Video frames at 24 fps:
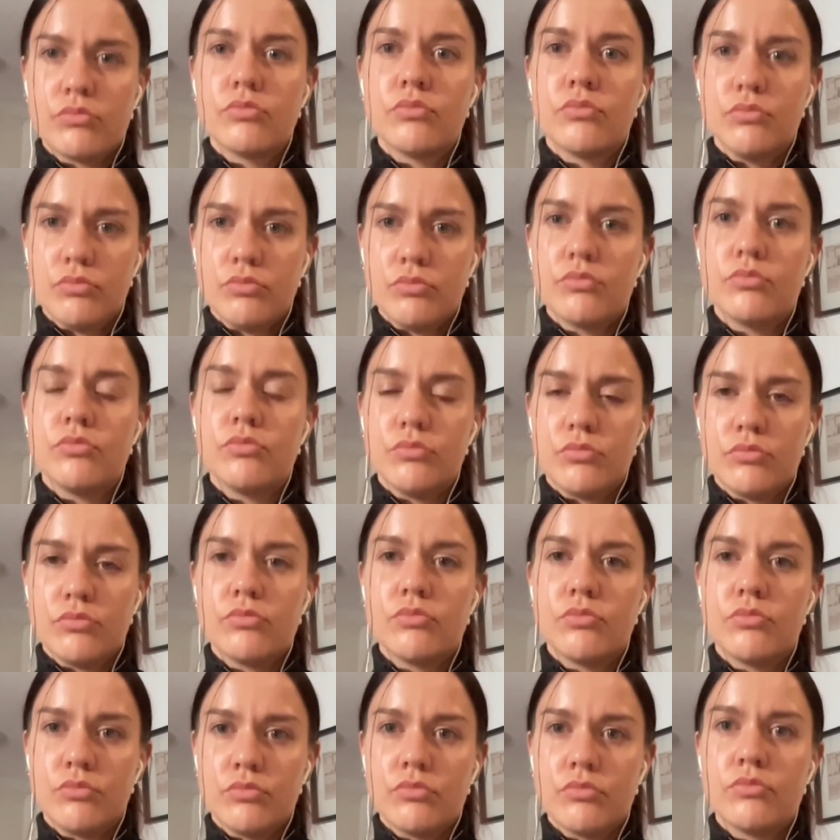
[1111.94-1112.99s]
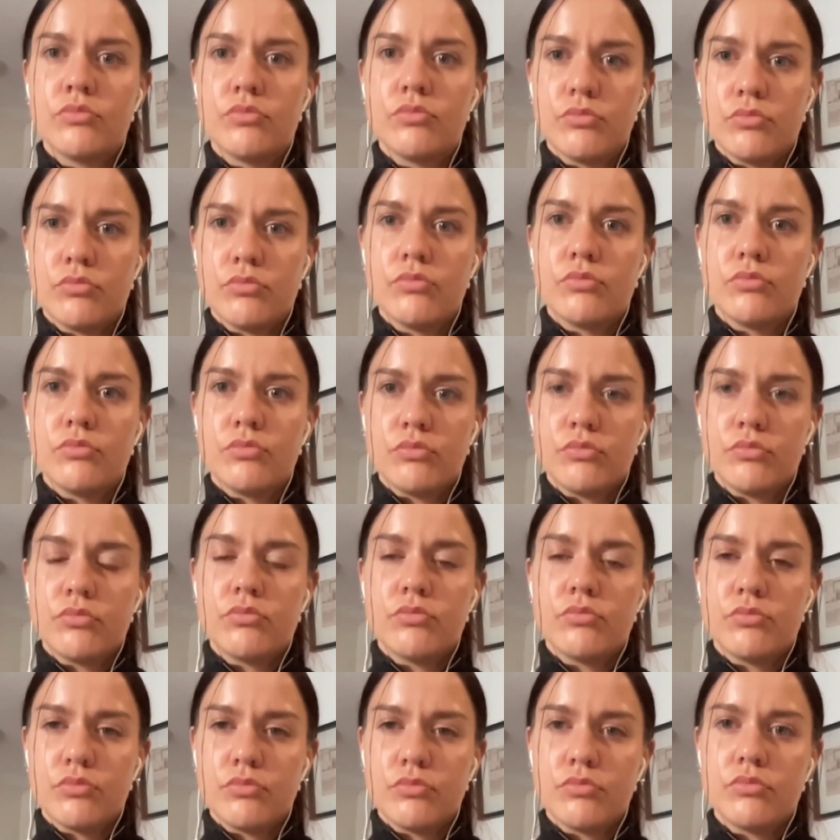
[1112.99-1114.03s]

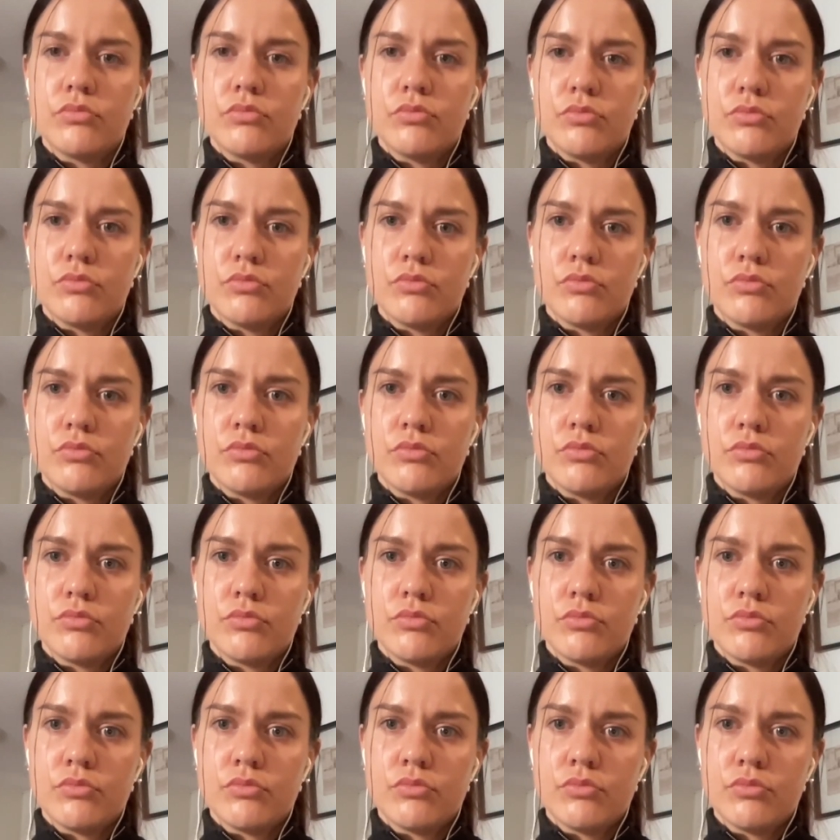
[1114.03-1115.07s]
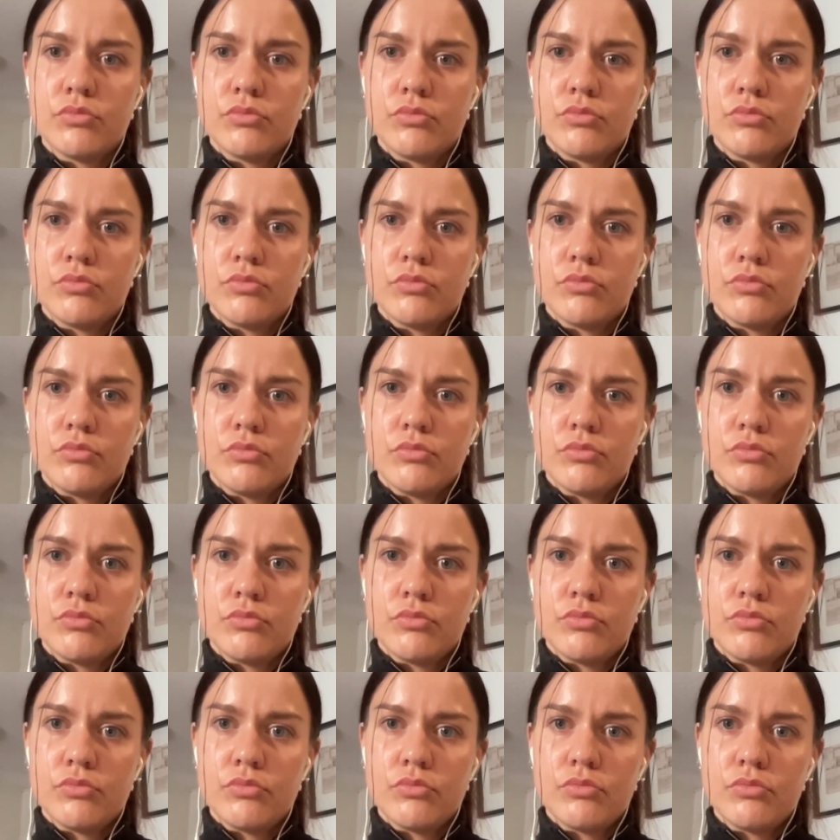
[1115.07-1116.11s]

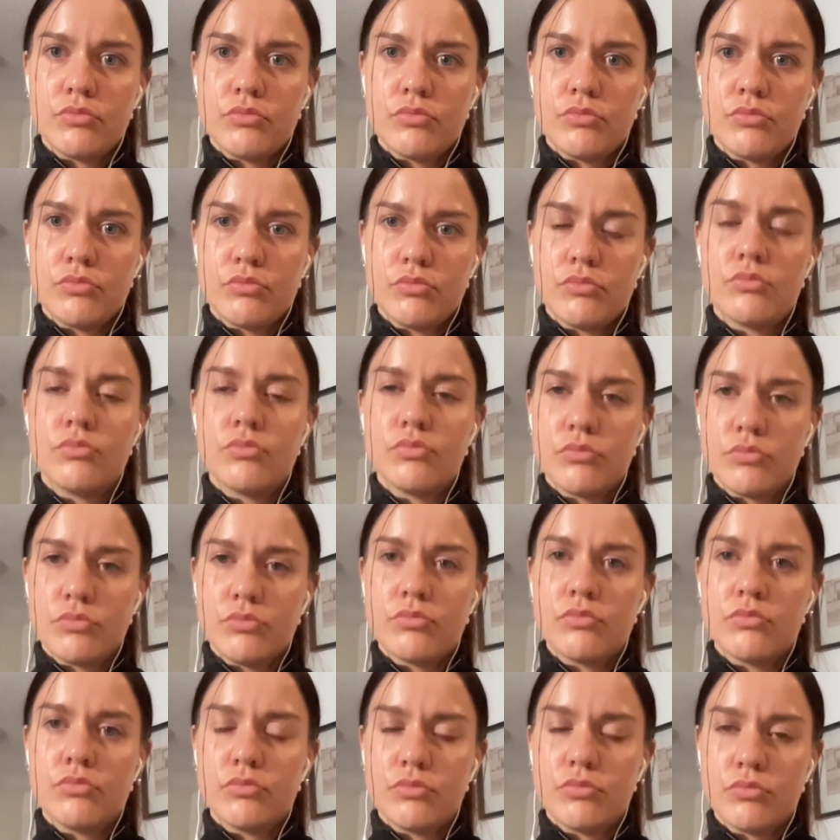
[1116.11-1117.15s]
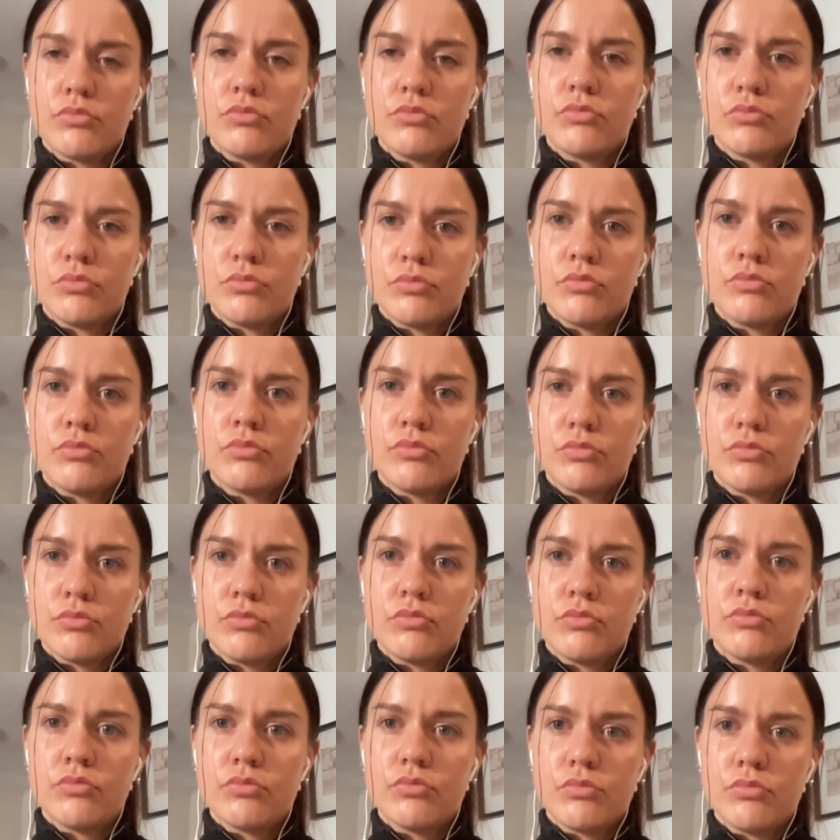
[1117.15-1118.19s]

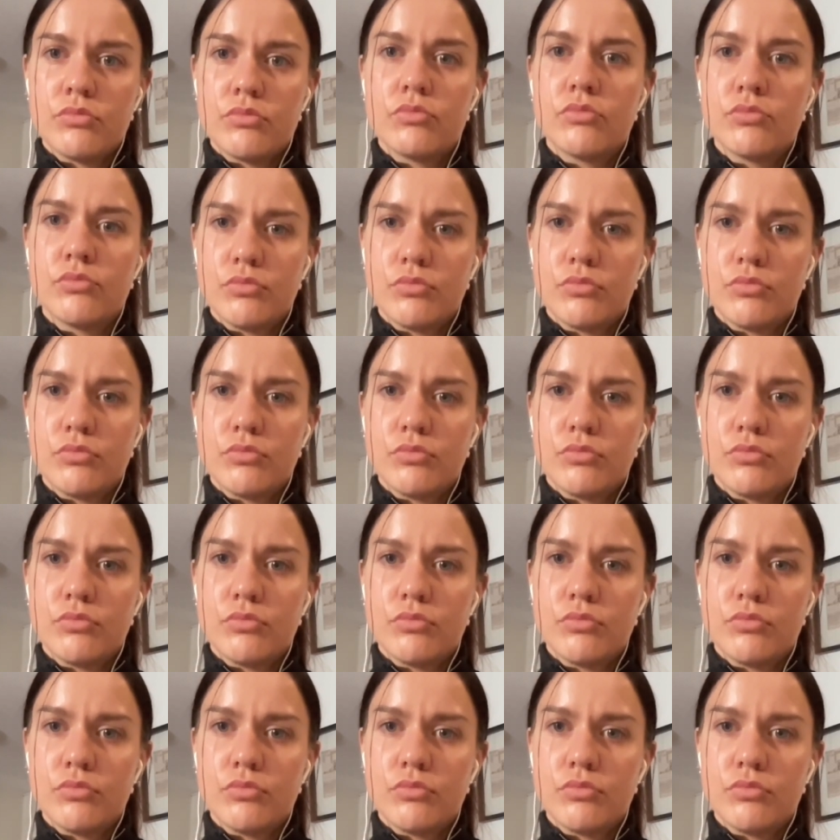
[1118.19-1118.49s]
The person shown says nothing.